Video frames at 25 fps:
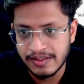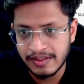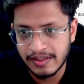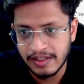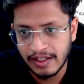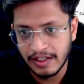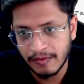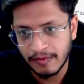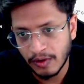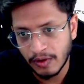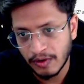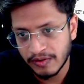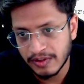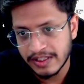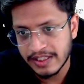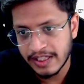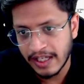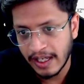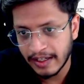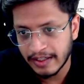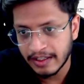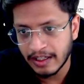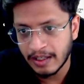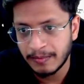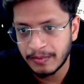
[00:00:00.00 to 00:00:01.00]
Like vowels
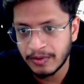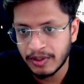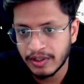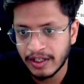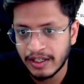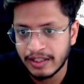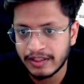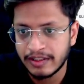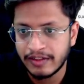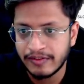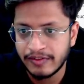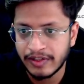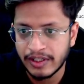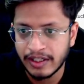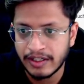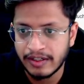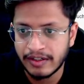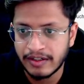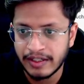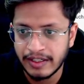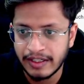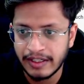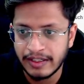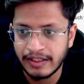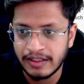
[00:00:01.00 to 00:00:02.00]
can come together. We can
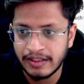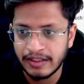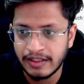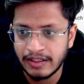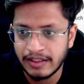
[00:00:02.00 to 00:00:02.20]
treat